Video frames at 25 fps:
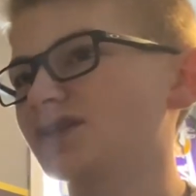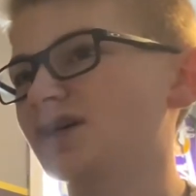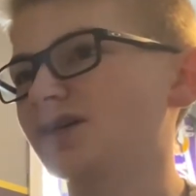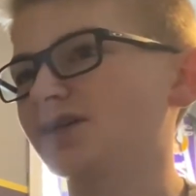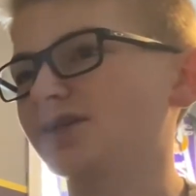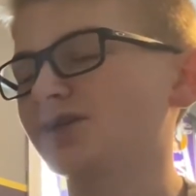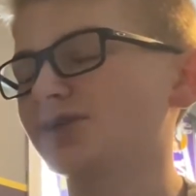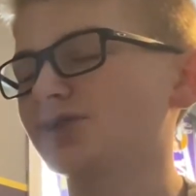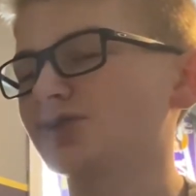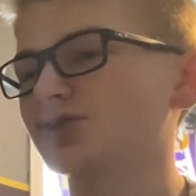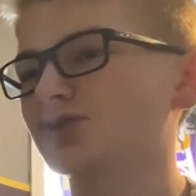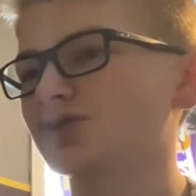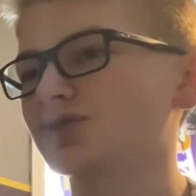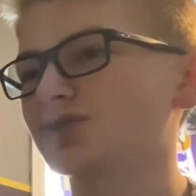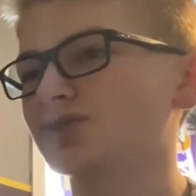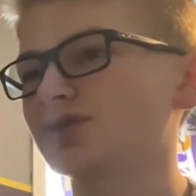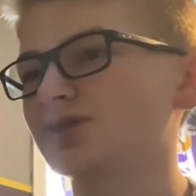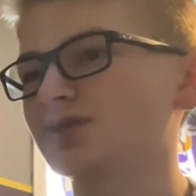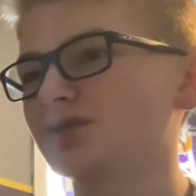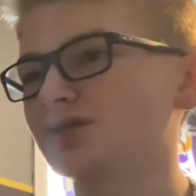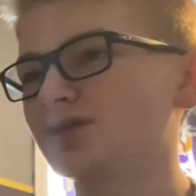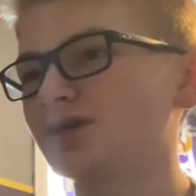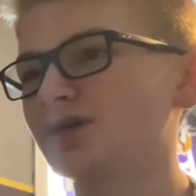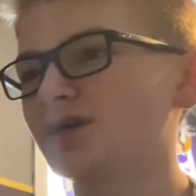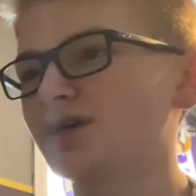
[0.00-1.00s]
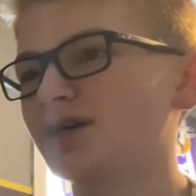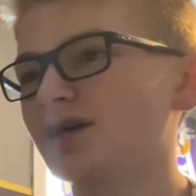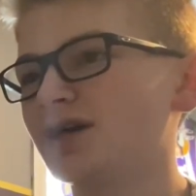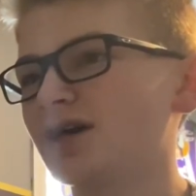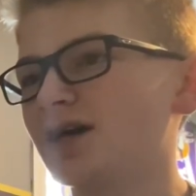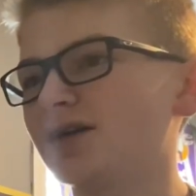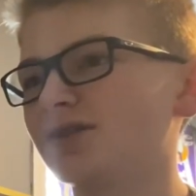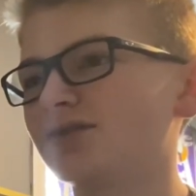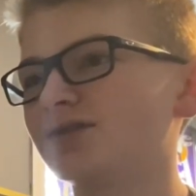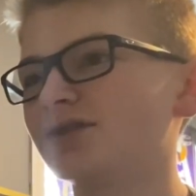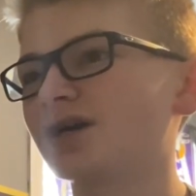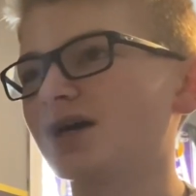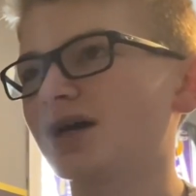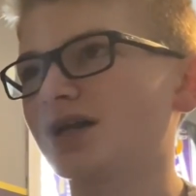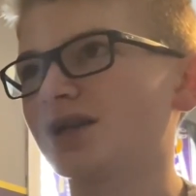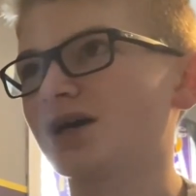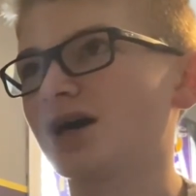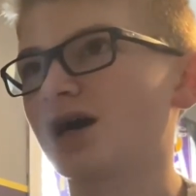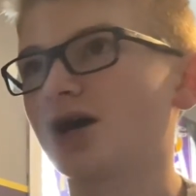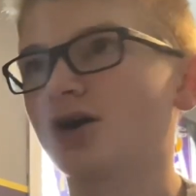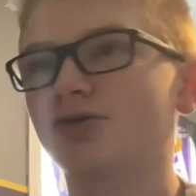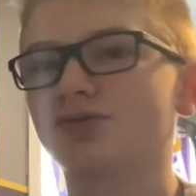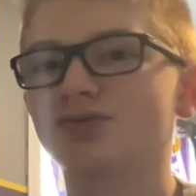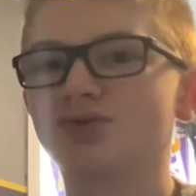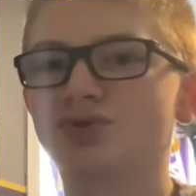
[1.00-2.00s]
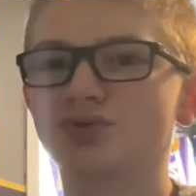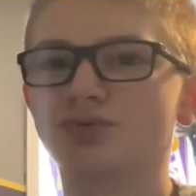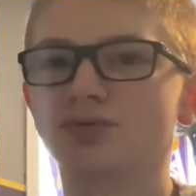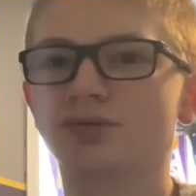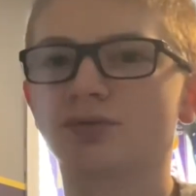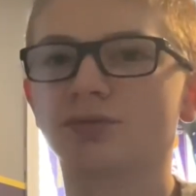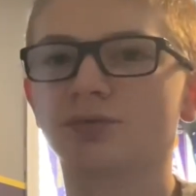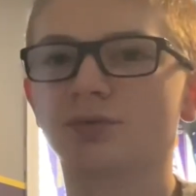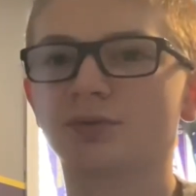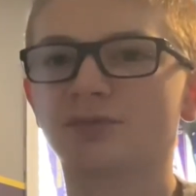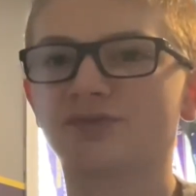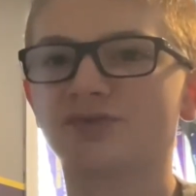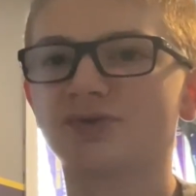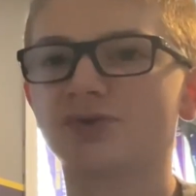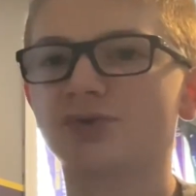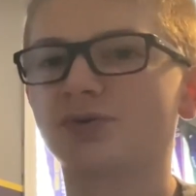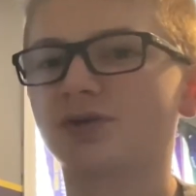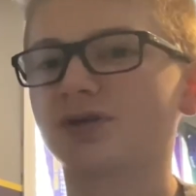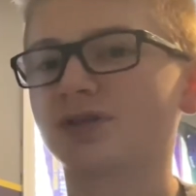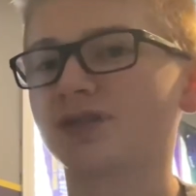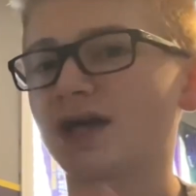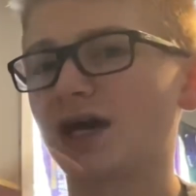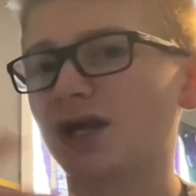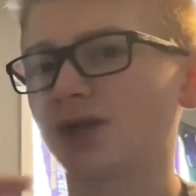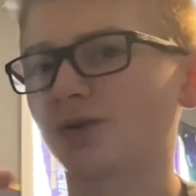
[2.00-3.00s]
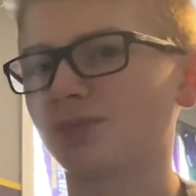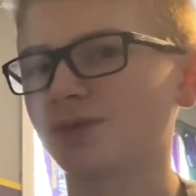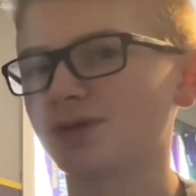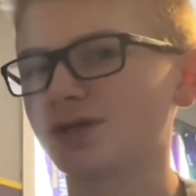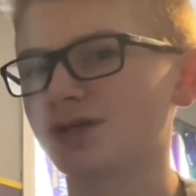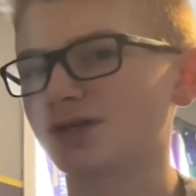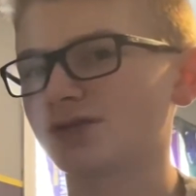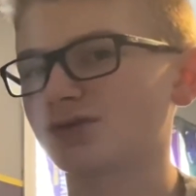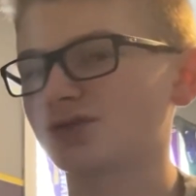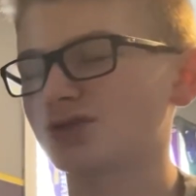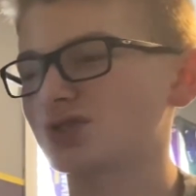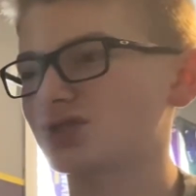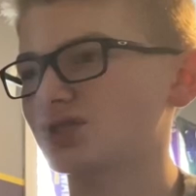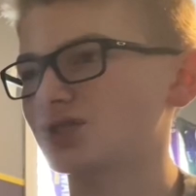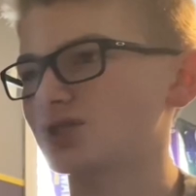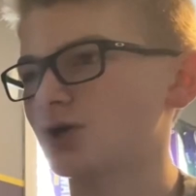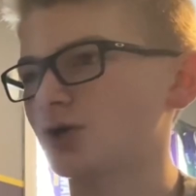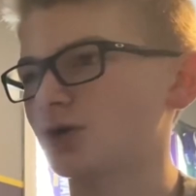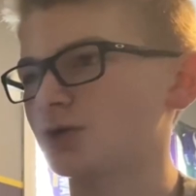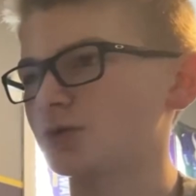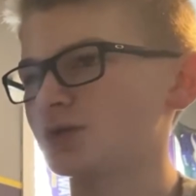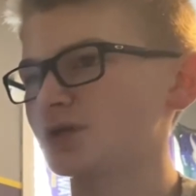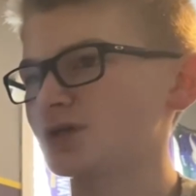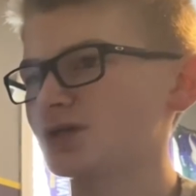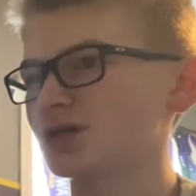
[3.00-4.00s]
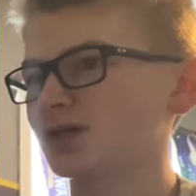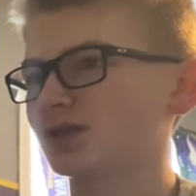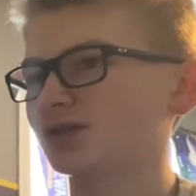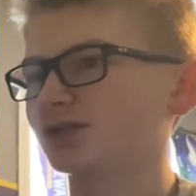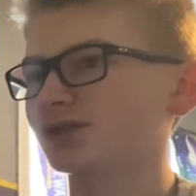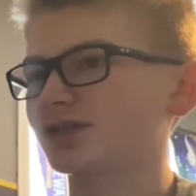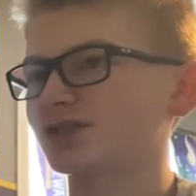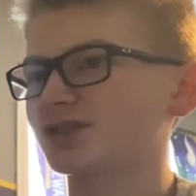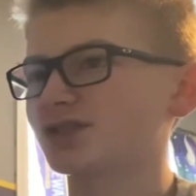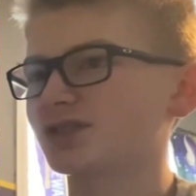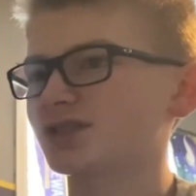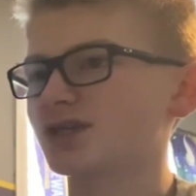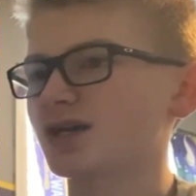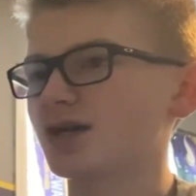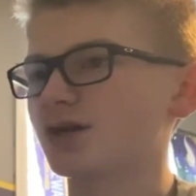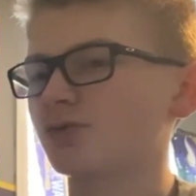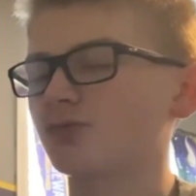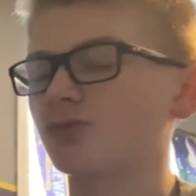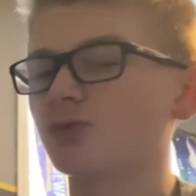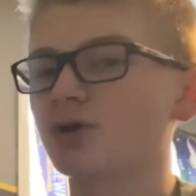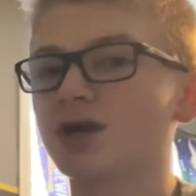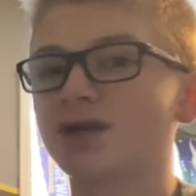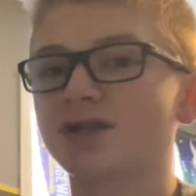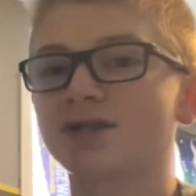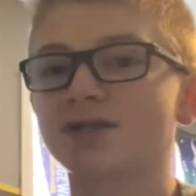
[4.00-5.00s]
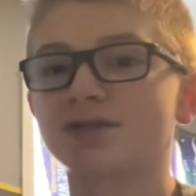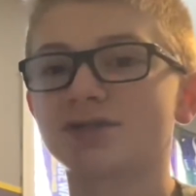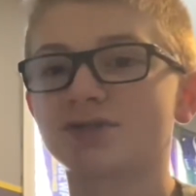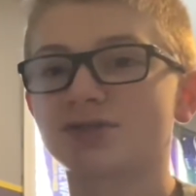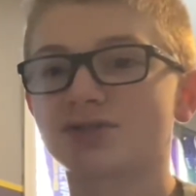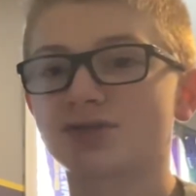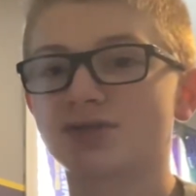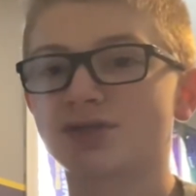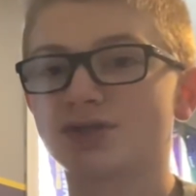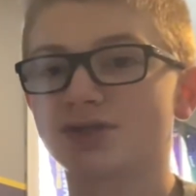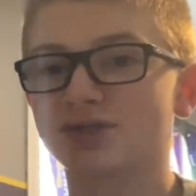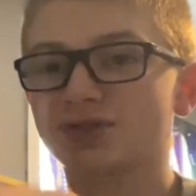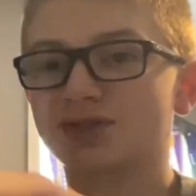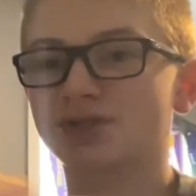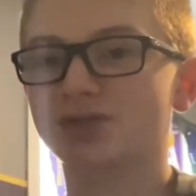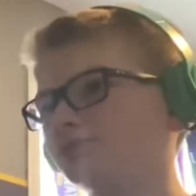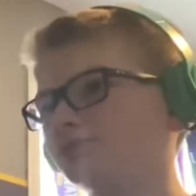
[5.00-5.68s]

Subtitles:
interesting, and then I'll do a review, and that'll be it. So let's get right into this.